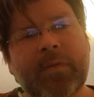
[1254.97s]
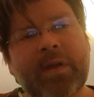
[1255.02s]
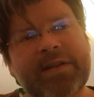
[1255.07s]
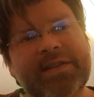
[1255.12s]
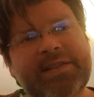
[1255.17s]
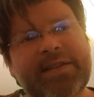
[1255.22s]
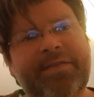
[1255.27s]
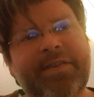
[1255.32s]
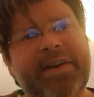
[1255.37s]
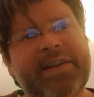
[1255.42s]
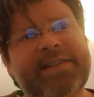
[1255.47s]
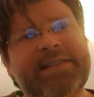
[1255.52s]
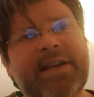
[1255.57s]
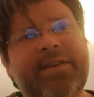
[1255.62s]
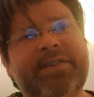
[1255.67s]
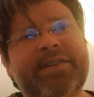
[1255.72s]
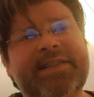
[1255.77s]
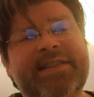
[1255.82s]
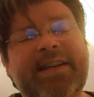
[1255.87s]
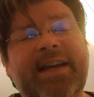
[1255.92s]

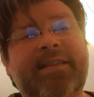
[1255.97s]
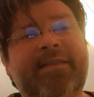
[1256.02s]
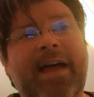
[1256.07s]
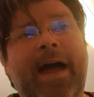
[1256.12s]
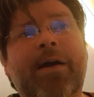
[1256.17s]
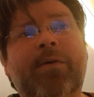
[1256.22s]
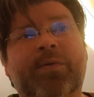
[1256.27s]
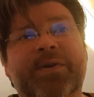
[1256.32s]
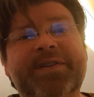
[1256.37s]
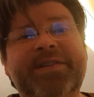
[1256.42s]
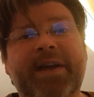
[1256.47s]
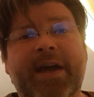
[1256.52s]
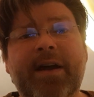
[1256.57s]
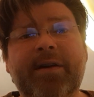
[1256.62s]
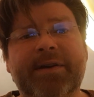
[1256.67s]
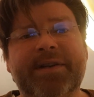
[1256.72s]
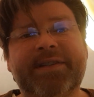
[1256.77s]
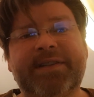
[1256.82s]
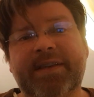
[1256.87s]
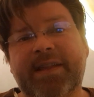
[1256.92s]
787, said that was
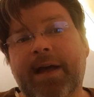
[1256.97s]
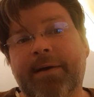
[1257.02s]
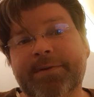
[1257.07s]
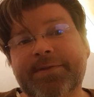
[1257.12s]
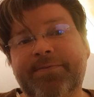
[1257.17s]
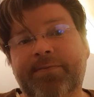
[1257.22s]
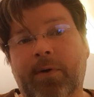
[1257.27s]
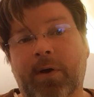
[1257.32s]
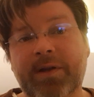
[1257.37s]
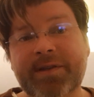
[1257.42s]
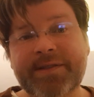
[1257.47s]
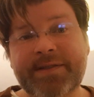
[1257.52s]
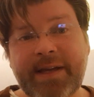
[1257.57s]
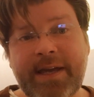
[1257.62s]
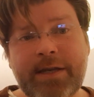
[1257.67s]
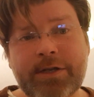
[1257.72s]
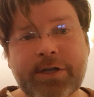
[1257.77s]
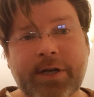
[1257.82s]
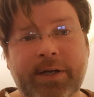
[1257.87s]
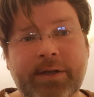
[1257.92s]
heresy, that was false
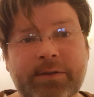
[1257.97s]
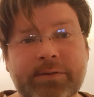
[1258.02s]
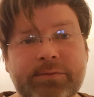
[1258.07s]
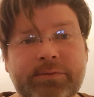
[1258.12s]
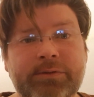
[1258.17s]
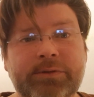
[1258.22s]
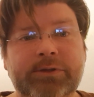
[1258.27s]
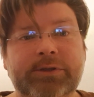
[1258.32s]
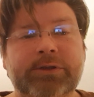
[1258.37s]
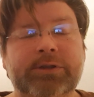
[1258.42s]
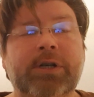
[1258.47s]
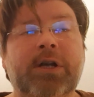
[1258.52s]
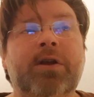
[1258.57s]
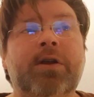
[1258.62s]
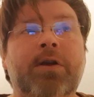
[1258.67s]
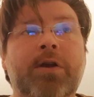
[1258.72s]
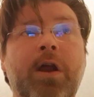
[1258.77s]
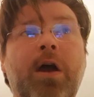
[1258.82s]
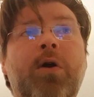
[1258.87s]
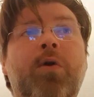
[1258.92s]
teaching.
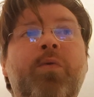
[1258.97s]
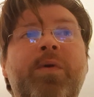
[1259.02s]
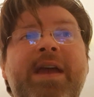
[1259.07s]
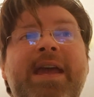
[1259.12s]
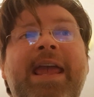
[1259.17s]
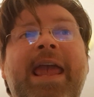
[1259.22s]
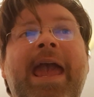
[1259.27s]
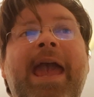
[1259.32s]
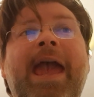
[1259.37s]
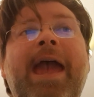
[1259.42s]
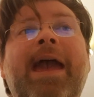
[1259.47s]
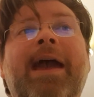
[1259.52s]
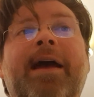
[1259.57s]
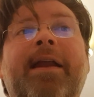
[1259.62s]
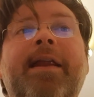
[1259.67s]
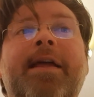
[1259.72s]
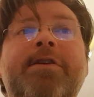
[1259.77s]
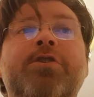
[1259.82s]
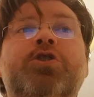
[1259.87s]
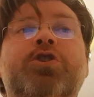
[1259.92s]
No, we
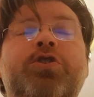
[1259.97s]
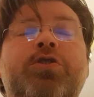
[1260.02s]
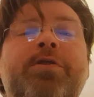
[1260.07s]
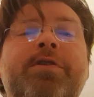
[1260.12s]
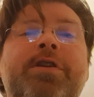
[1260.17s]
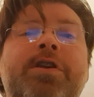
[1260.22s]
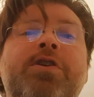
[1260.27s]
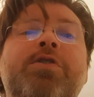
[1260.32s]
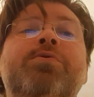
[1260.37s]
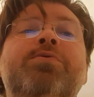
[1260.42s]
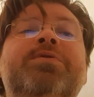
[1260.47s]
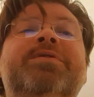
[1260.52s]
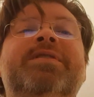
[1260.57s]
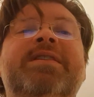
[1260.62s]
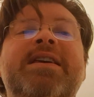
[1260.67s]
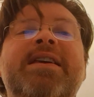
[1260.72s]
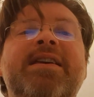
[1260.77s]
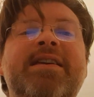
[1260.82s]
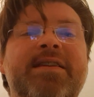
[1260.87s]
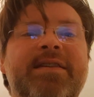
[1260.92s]
can and should use
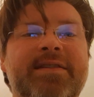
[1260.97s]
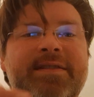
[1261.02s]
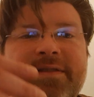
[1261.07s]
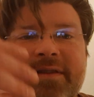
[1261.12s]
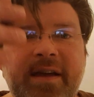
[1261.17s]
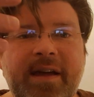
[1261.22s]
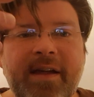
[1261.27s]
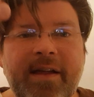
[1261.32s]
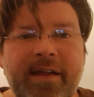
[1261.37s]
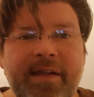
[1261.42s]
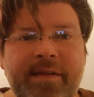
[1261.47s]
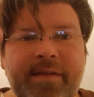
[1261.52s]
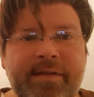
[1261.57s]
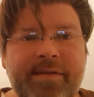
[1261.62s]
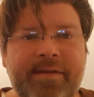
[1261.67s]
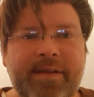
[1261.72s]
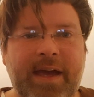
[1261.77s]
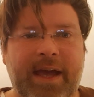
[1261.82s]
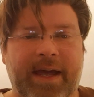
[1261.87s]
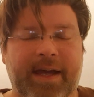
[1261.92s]
these
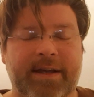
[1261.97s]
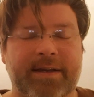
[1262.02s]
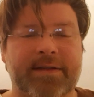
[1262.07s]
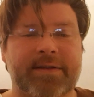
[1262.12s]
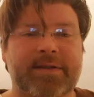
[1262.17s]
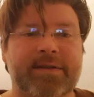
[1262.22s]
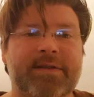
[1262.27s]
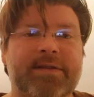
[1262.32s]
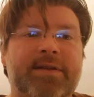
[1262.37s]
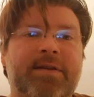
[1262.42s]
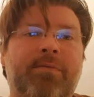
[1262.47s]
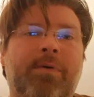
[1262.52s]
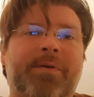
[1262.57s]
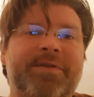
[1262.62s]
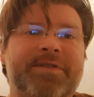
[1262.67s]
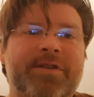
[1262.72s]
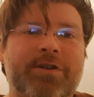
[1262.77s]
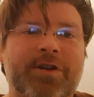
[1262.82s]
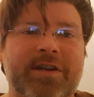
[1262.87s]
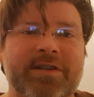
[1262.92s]
things. And what
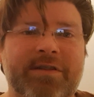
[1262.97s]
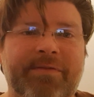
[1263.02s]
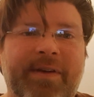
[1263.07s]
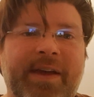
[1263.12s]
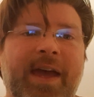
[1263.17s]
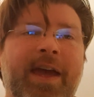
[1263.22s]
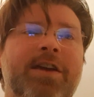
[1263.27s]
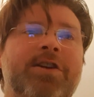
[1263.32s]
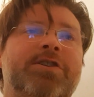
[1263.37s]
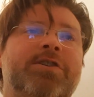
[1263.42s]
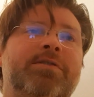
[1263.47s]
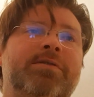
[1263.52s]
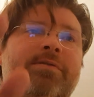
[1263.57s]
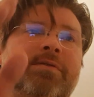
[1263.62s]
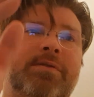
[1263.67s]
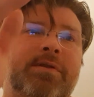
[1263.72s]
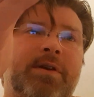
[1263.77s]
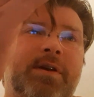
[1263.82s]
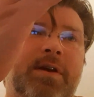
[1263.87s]
was the justification?